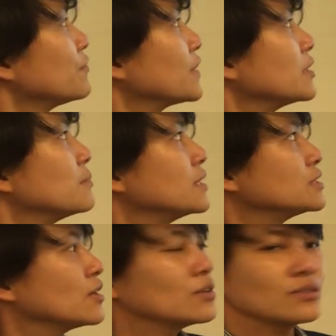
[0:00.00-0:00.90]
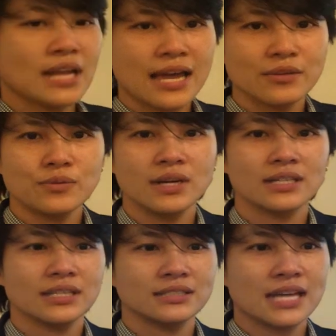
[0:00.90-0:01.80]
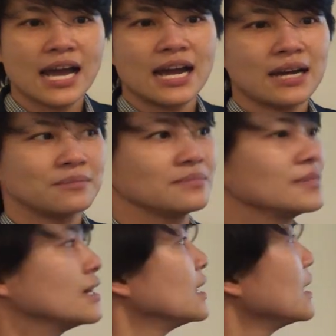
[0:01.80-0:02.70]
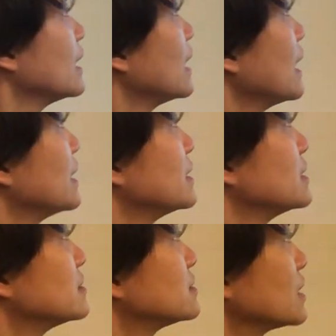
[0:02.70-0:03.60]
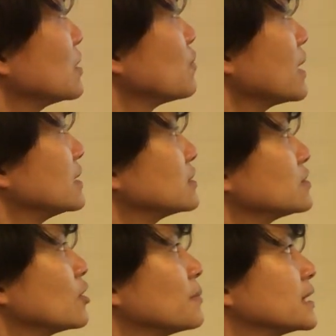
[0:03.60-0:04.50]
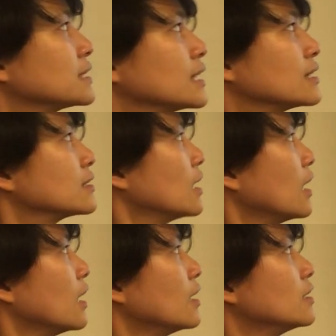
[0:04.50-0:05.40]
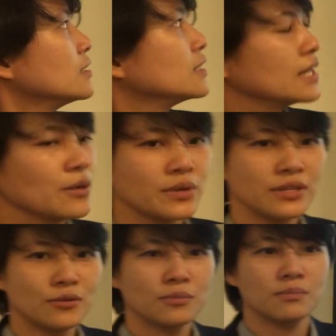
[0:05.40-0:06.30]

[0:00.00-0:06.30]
fundamental like working time. And the third one is domestic revenue